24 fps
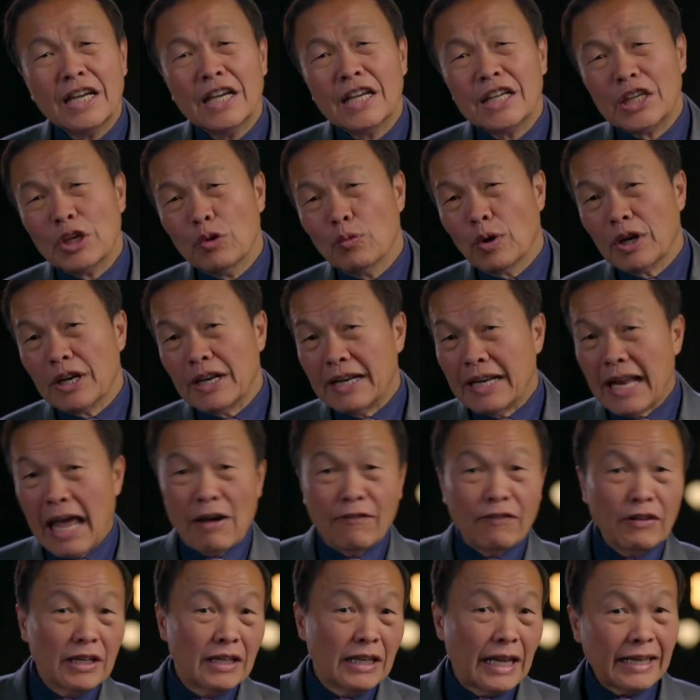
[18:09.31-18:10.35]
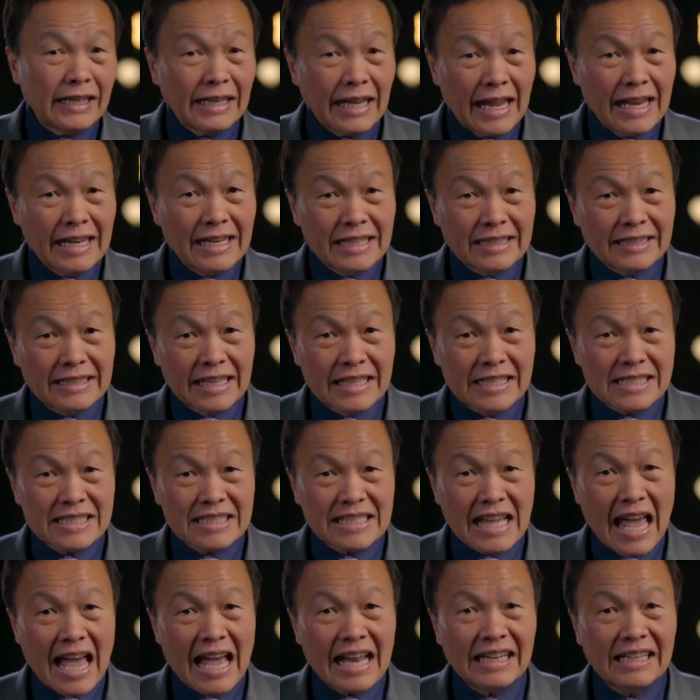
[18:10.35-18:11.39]
He will never let anything
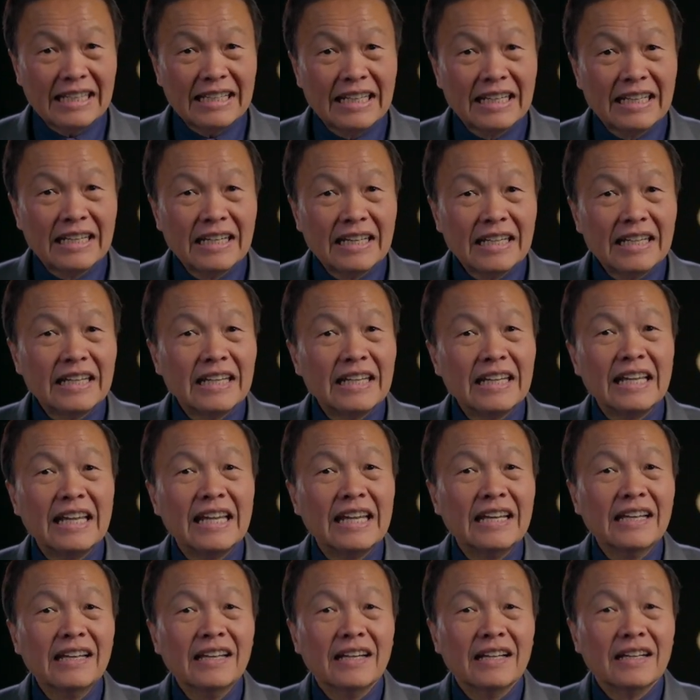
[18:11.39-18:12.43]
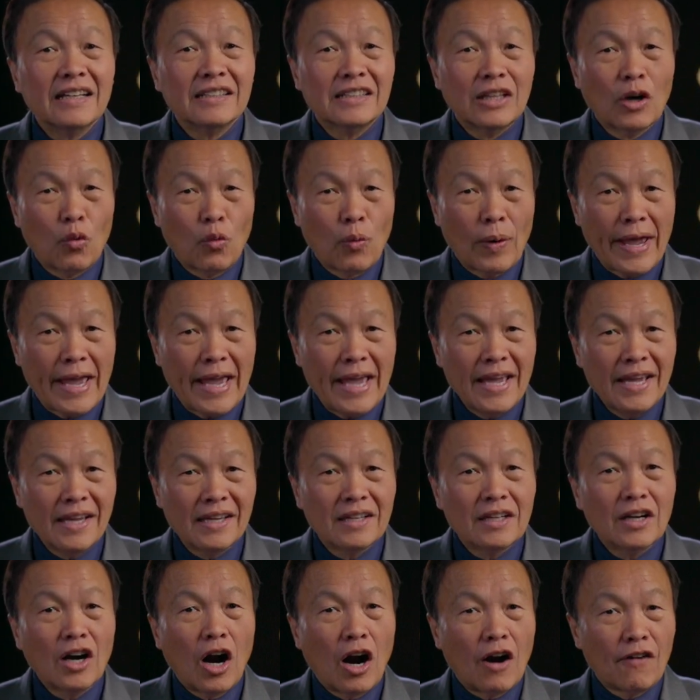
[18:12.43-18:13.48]
stand in the way
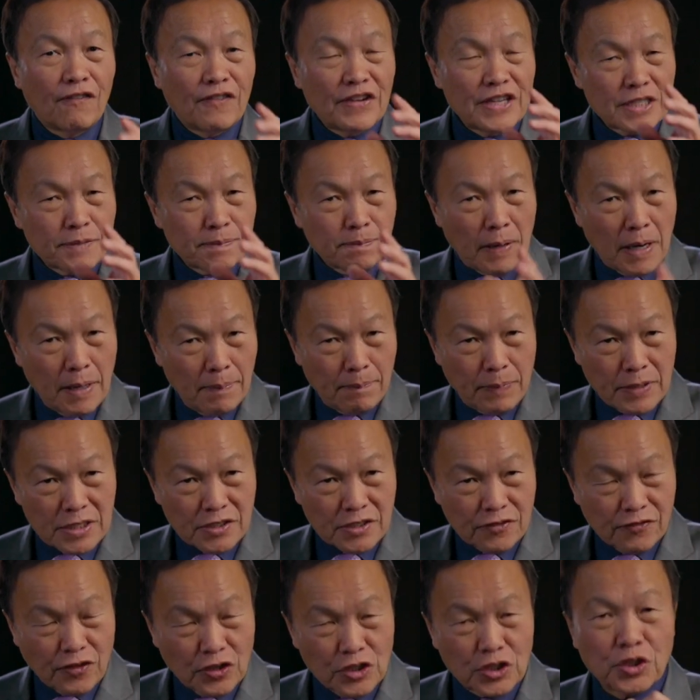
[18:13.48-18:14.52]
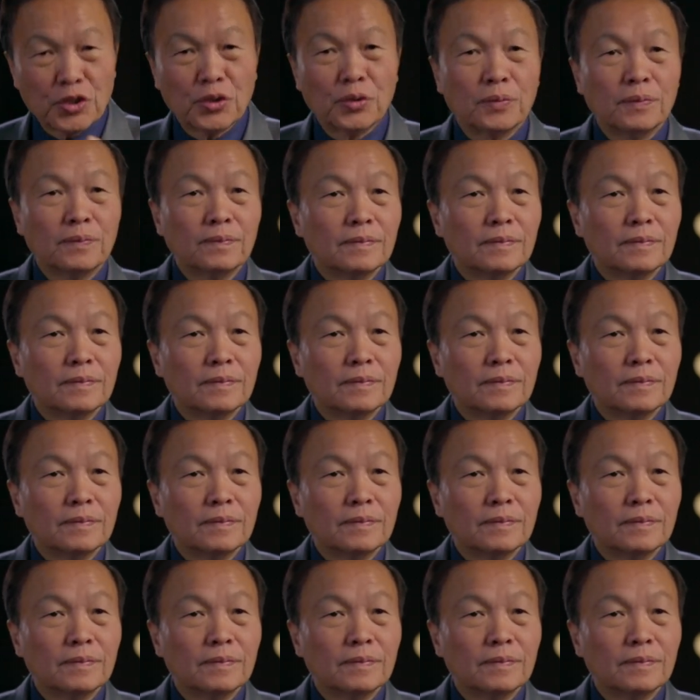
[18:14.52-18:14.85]
of His purpose for you.